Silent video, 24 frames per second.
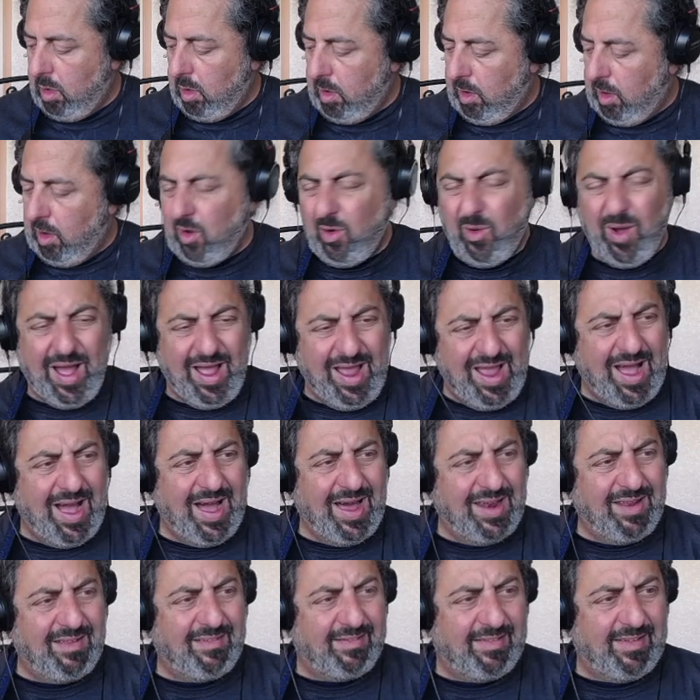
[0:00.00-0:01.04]
you know, I
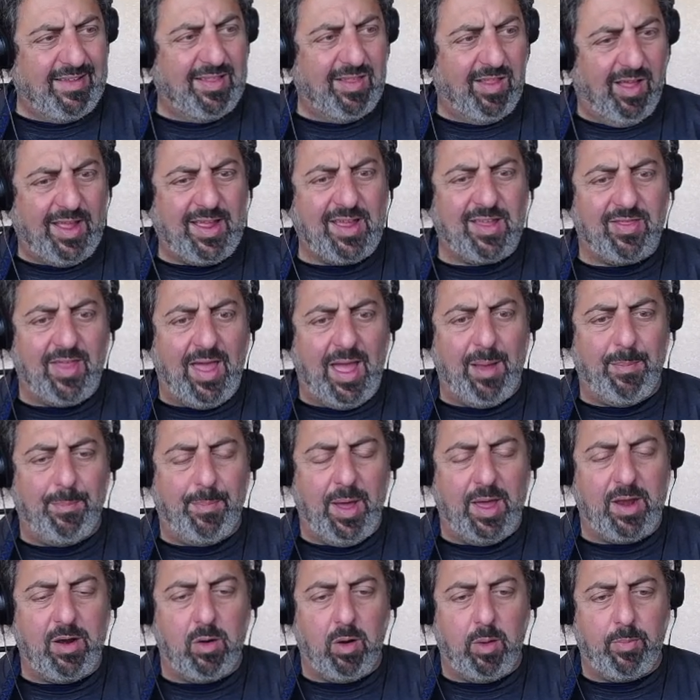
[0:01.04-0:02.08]
honestly like that
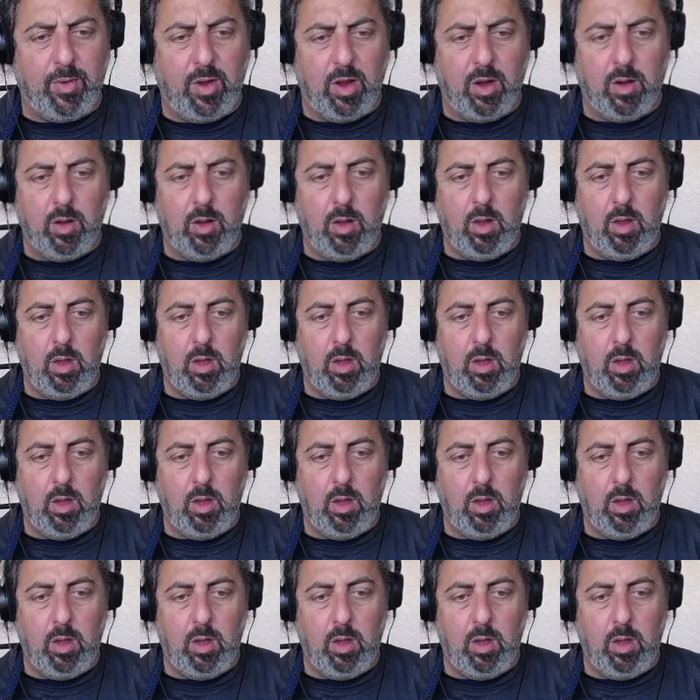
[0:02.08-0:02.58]
better up here.